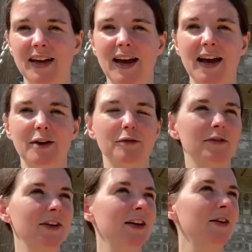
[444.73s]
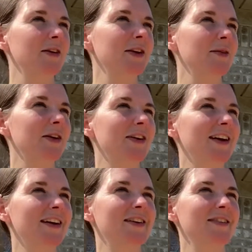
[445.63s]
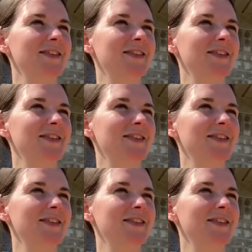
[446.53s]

I don't feel like going anywhere right now